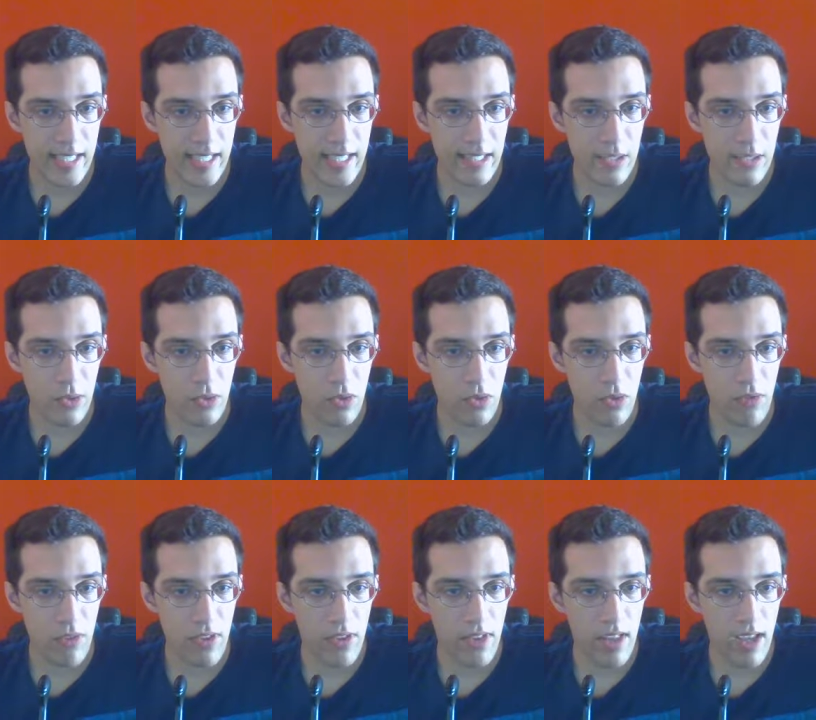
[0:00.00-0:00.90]
Look
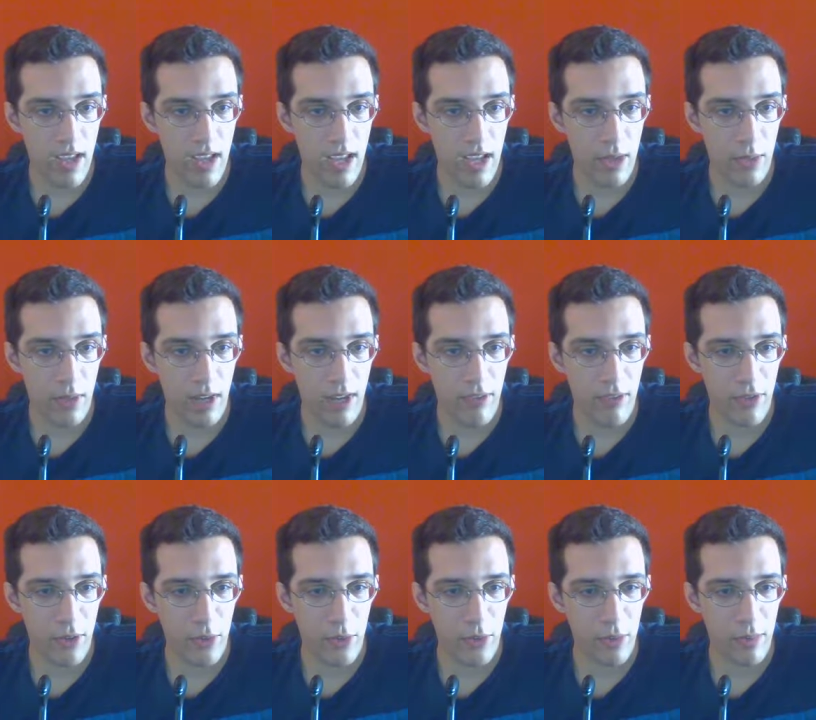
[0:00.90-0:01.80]
over there,
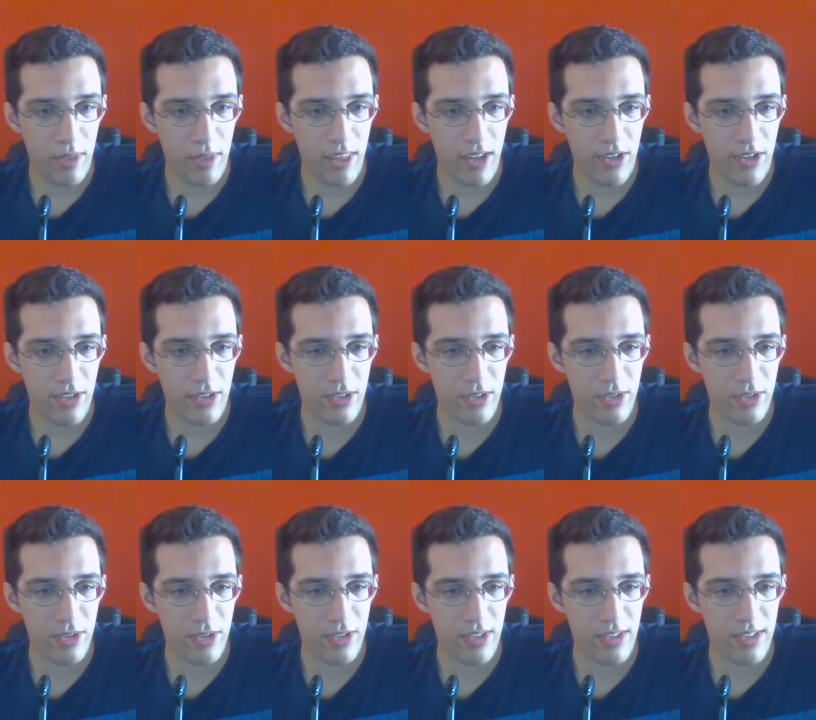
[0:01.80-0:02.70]
whatever will be there
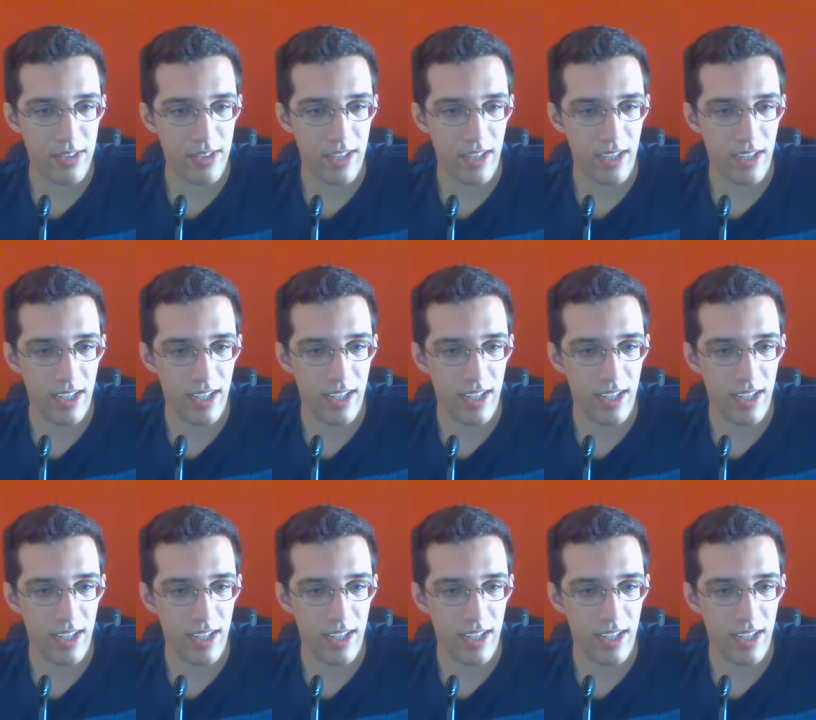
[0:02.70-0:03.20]
soon to the sunny.